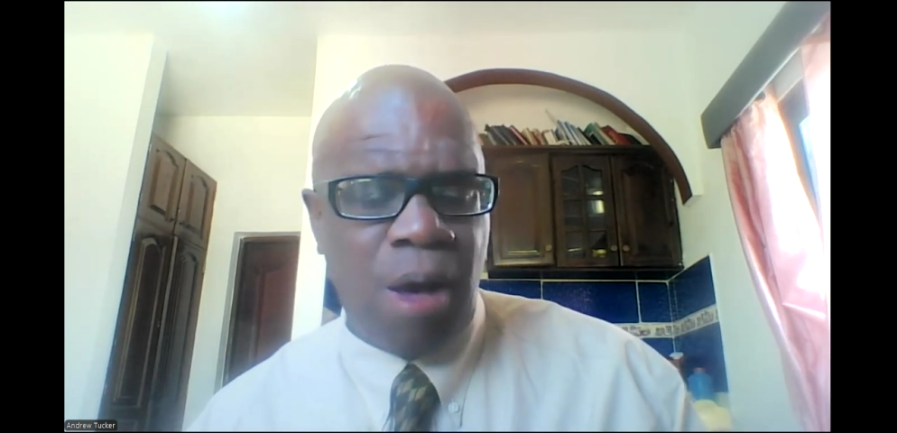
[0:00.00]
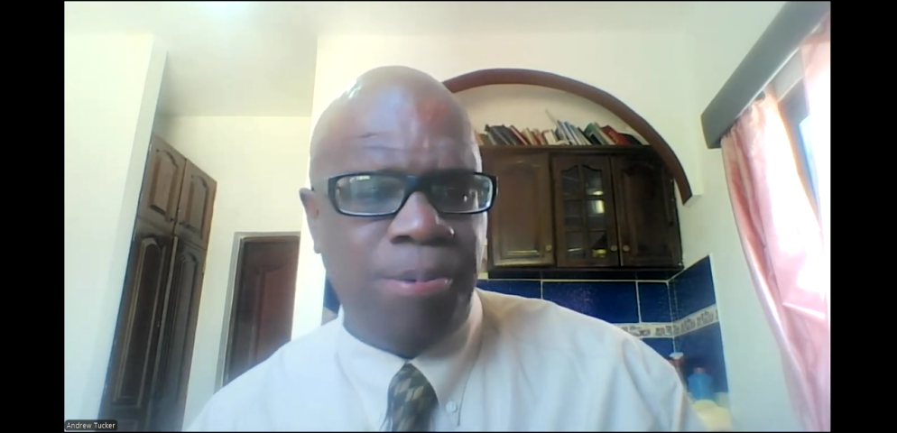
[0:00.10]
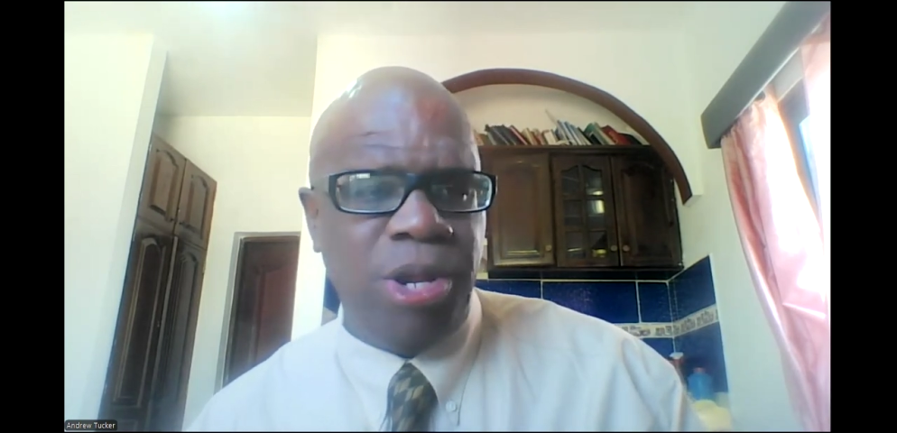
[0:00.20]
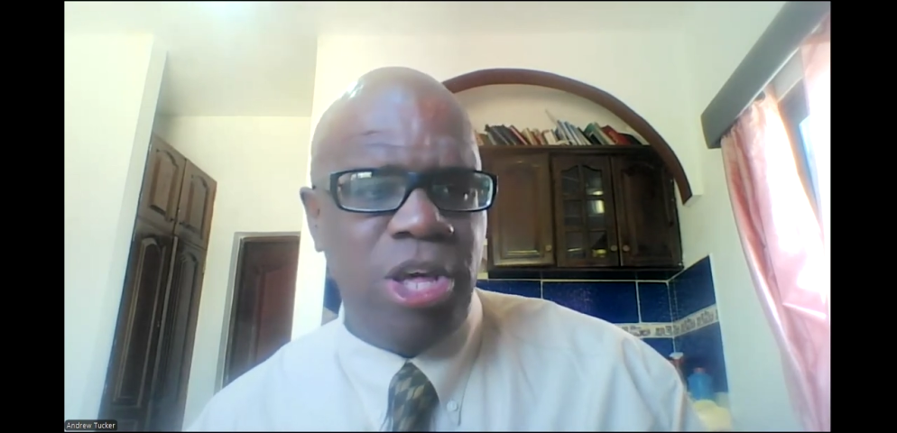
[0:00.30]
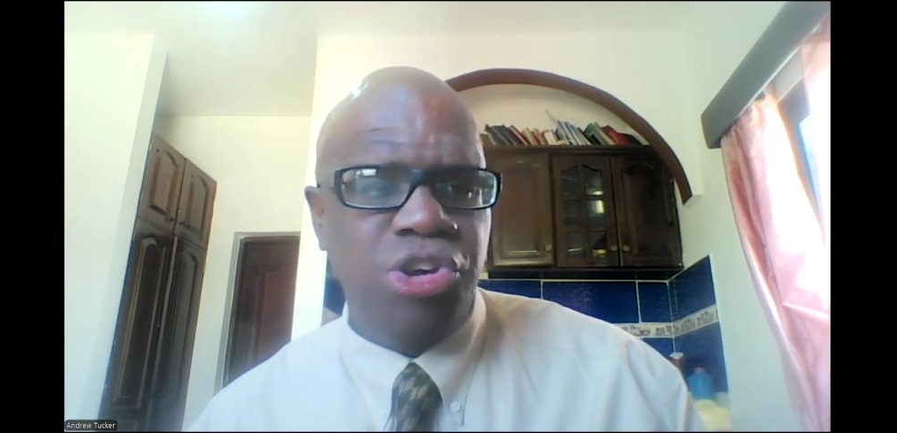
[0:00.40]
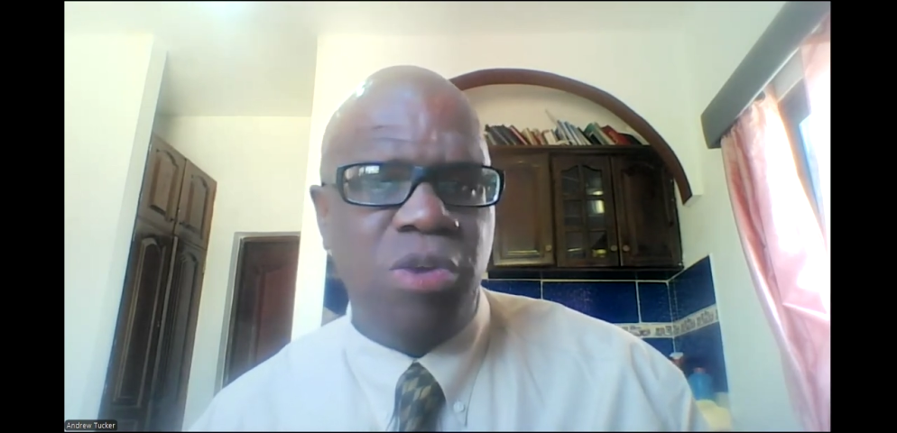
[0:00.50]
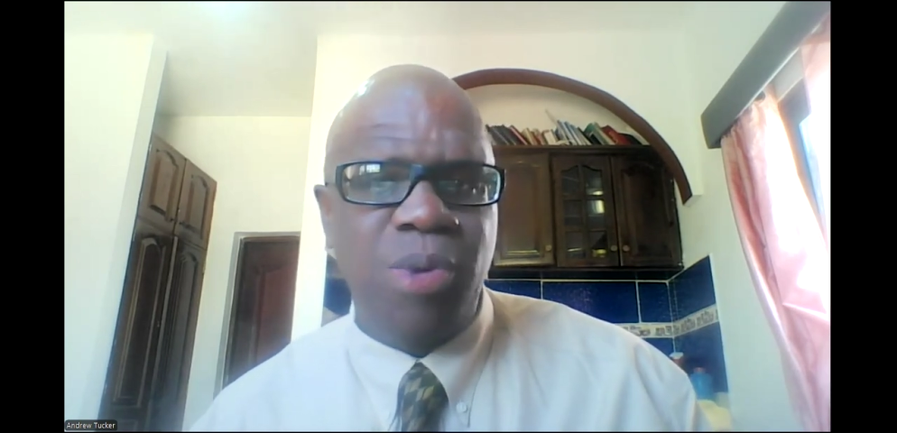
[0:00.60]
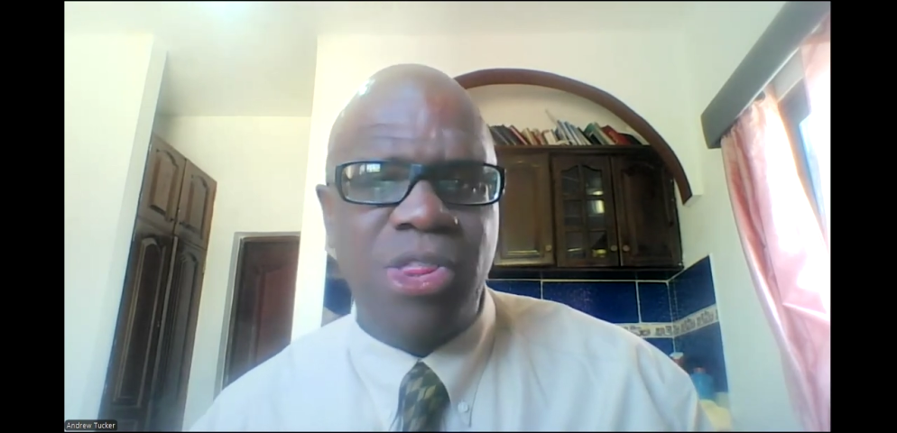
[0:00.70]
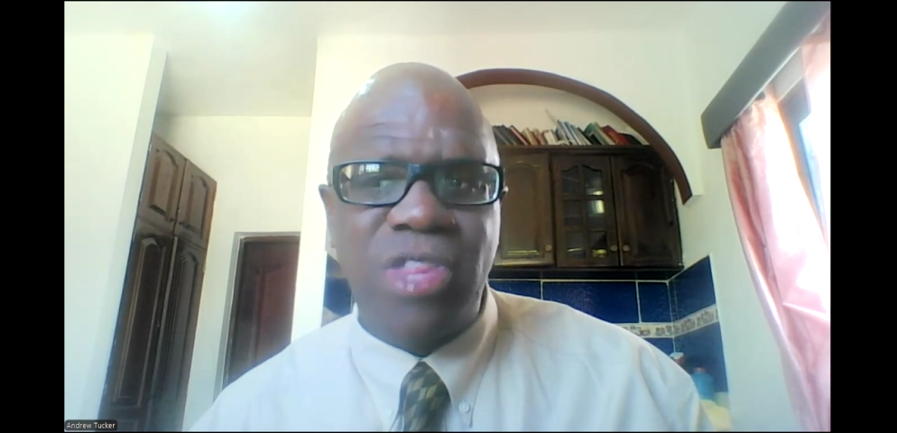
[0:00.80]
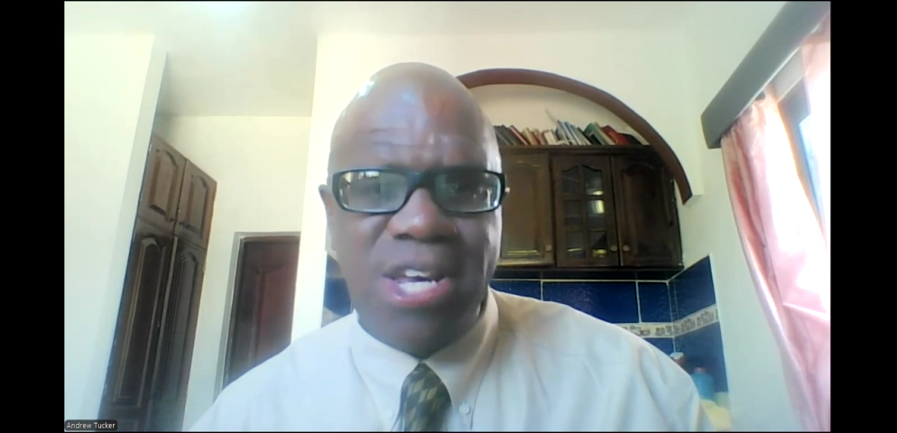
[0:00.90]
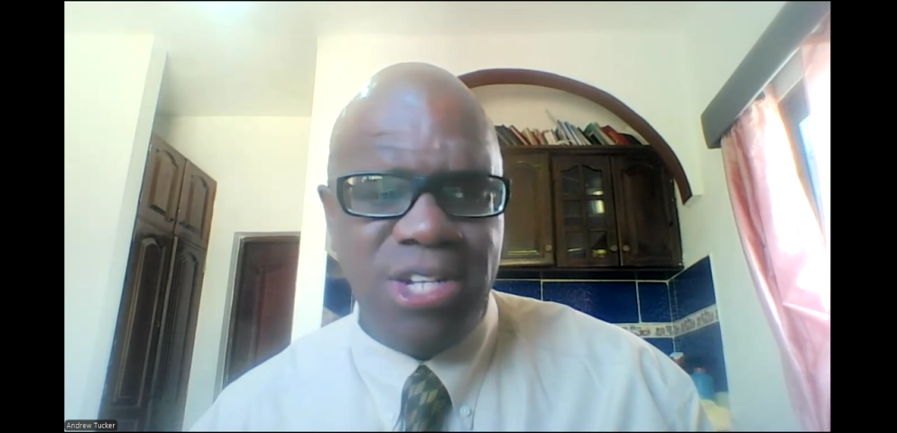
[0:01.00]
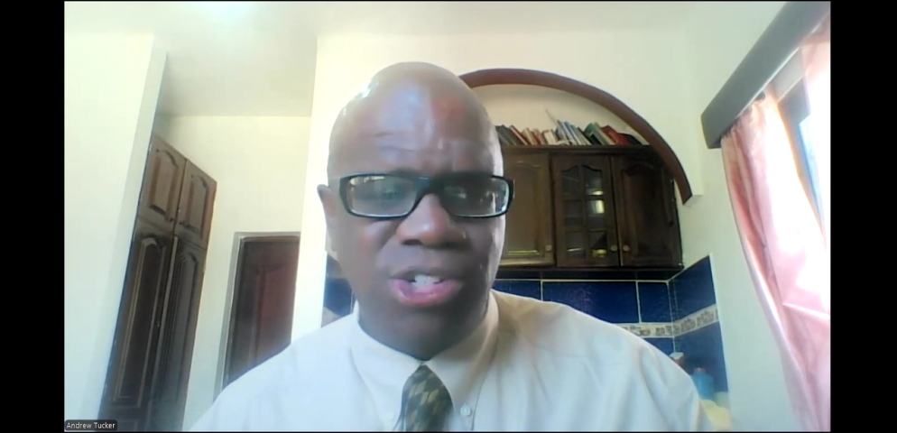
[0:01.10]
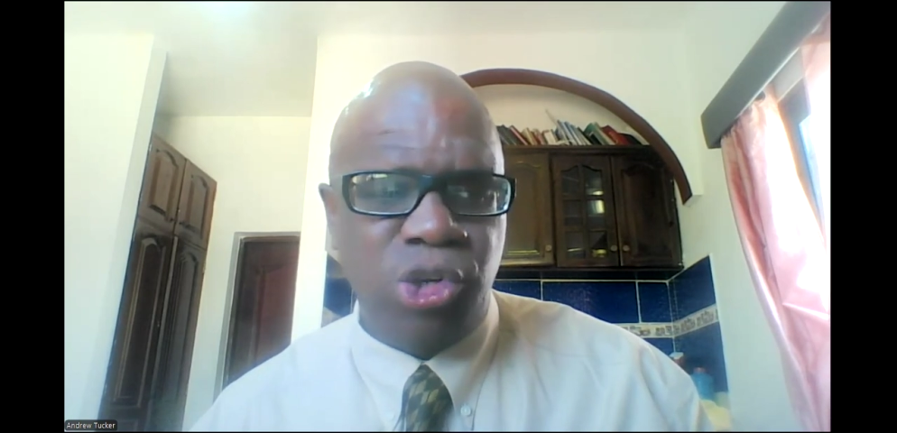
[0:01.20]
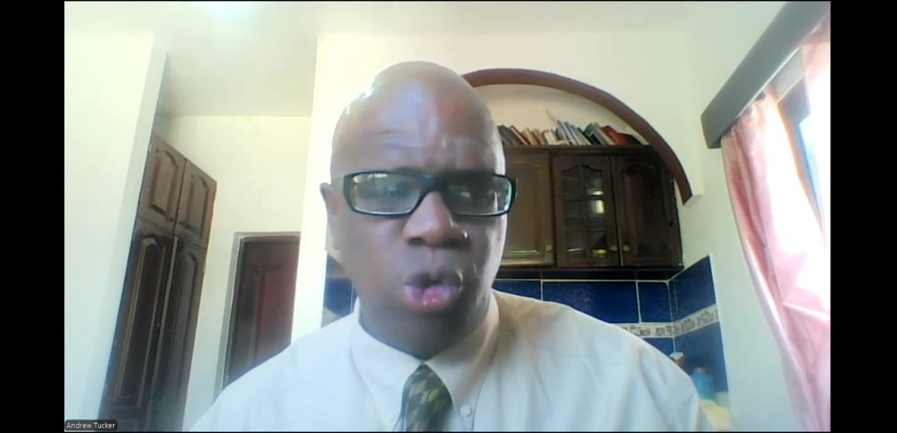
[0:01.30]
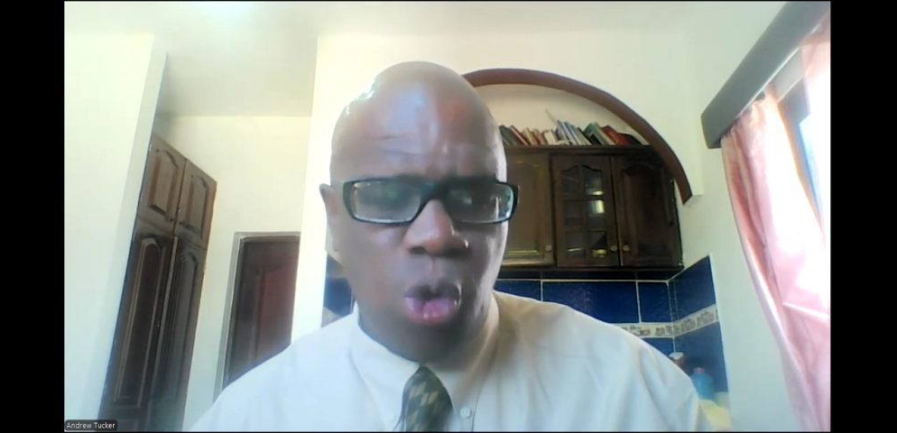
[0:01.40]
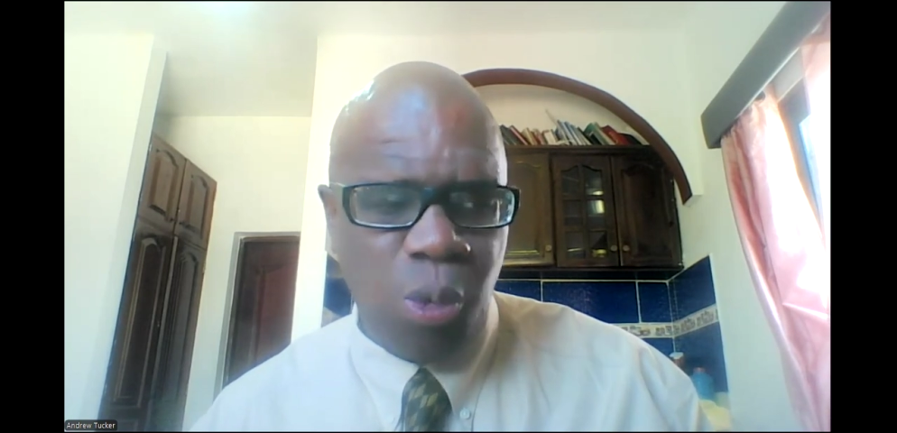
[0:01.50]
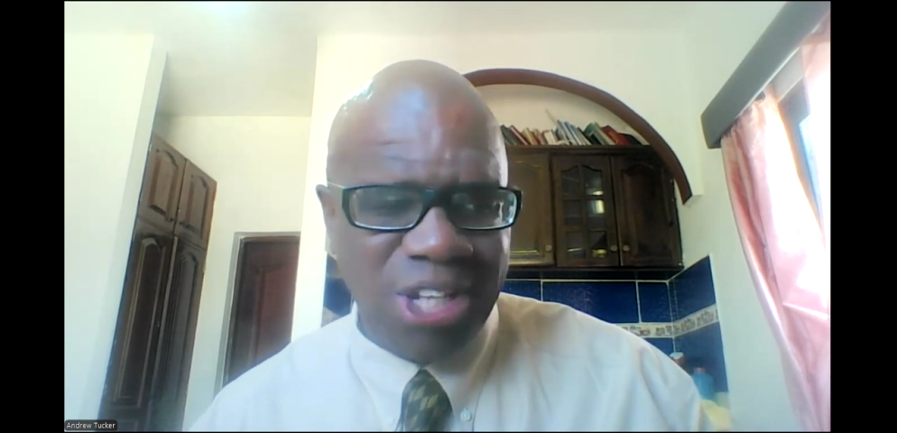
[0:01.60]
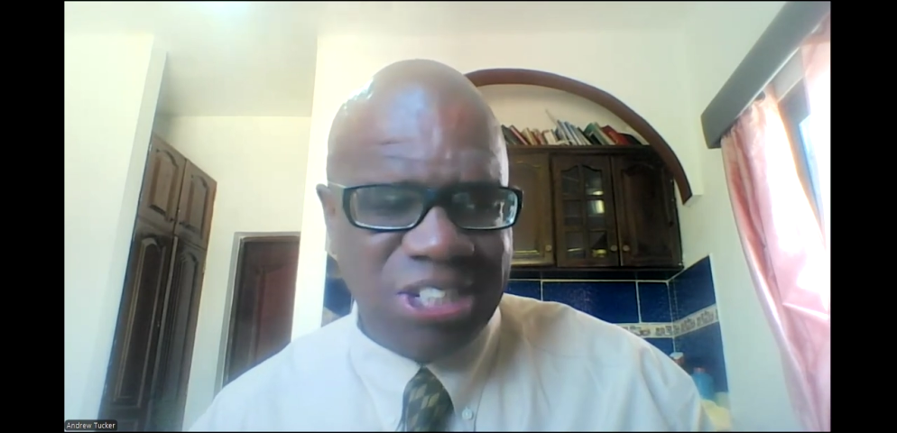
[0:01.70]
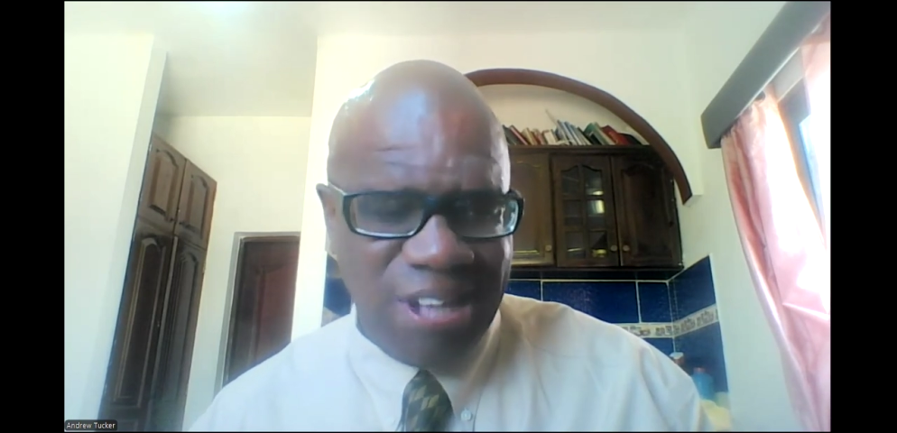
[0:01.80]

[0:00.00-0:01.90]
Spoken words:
population with these glowing